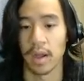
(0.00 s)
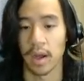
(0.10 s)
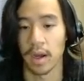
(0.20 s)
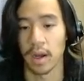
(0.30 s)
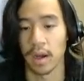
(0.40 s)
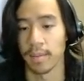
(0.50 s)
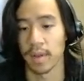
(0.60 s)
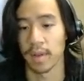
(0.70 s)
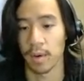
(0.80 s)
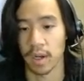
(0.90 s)
Now
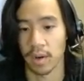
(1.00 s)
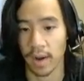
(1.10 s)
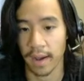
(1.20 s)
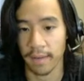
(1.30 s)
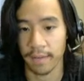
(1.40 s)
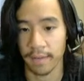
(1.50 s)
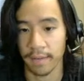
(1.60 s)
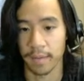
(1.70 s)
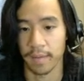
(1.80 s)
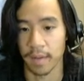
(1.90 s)
we're going to graph.
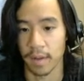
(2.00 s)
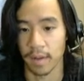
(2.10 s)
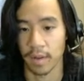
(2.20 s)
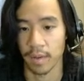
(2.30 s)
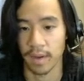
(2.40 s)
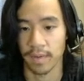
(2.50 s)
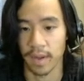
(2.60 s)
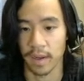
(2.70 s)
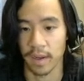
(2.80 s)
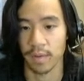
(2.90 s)
So we have
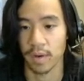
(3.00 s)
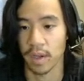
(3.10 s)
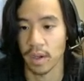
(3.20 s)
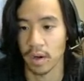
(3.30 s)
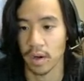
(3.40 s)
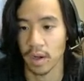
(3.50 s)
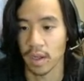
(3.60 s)
negative 1 here